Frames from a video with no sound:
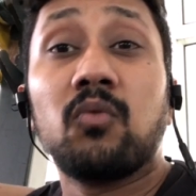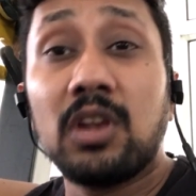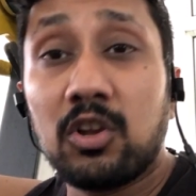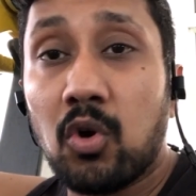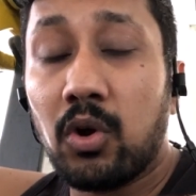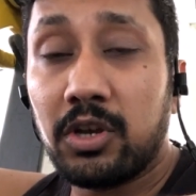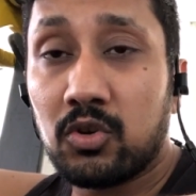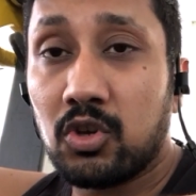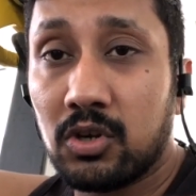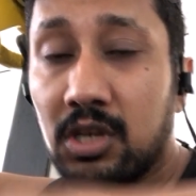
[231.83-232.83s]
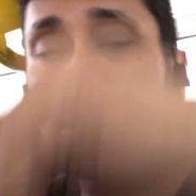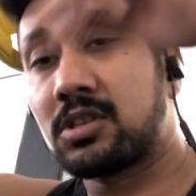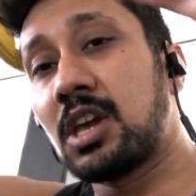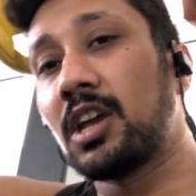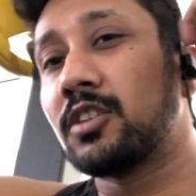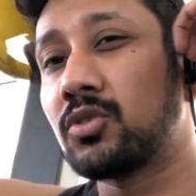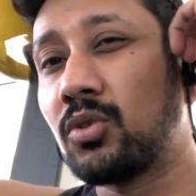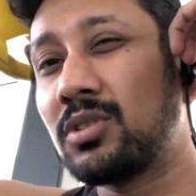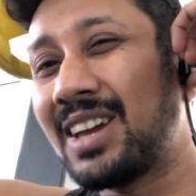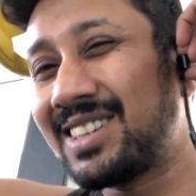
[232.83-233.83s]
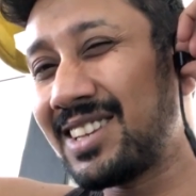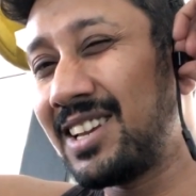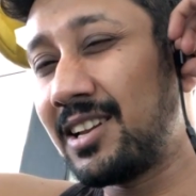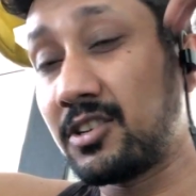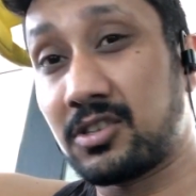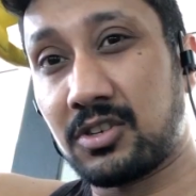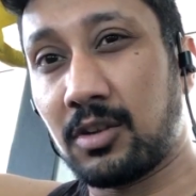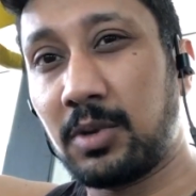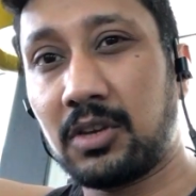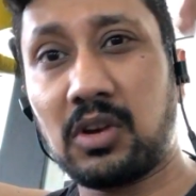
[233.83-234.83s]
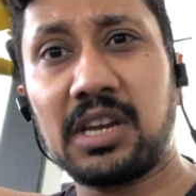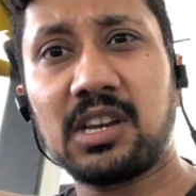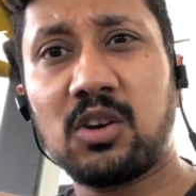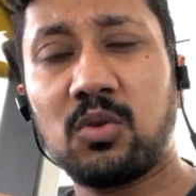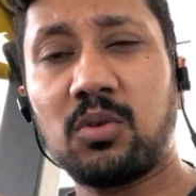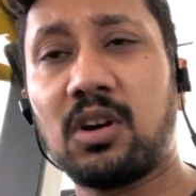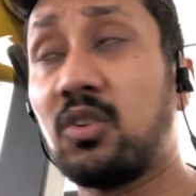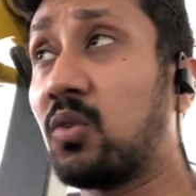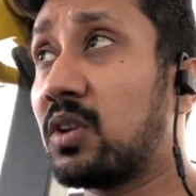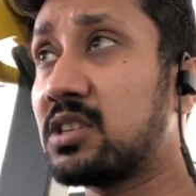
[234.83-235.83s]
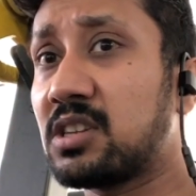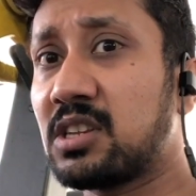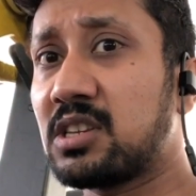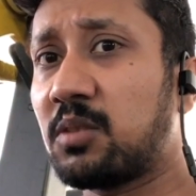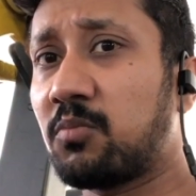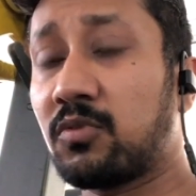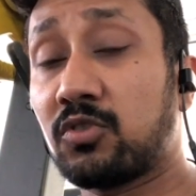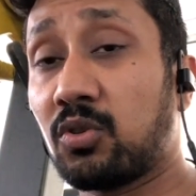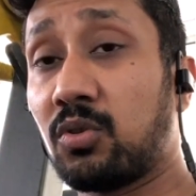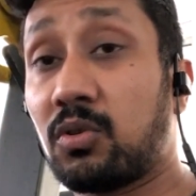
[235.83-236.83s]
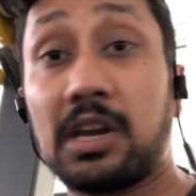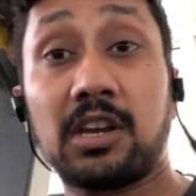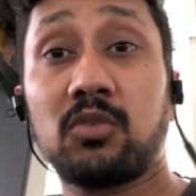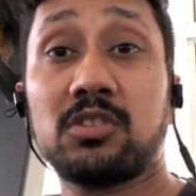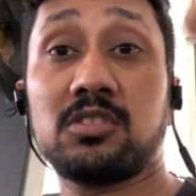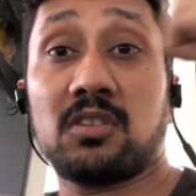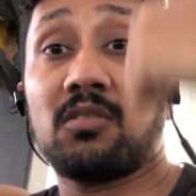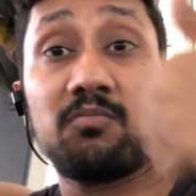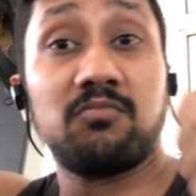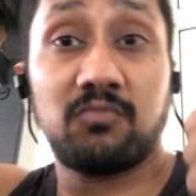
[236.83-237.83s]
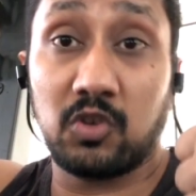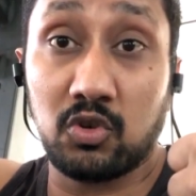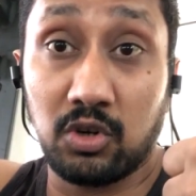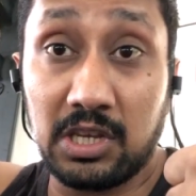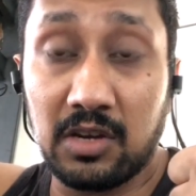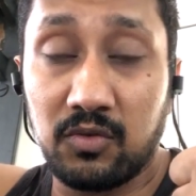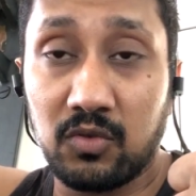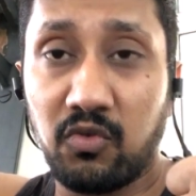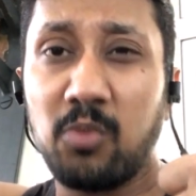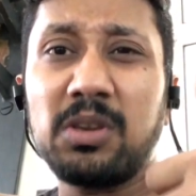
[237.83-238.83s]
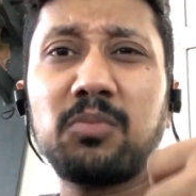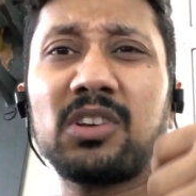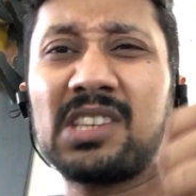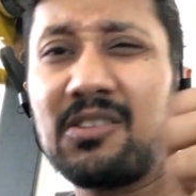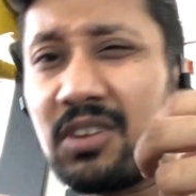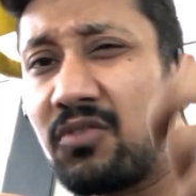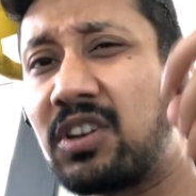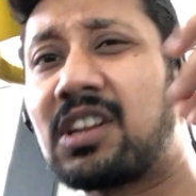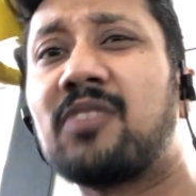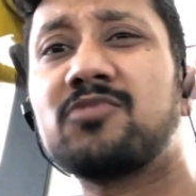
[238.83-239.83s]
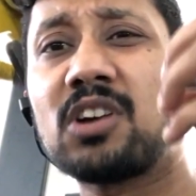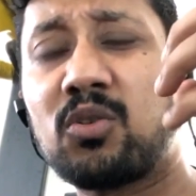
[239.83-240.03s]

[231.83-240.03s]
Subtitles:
will go into your ears. So that's a little disturbing. Right now no one is in the gym, so right now this is a good earphone for me, because even if it comes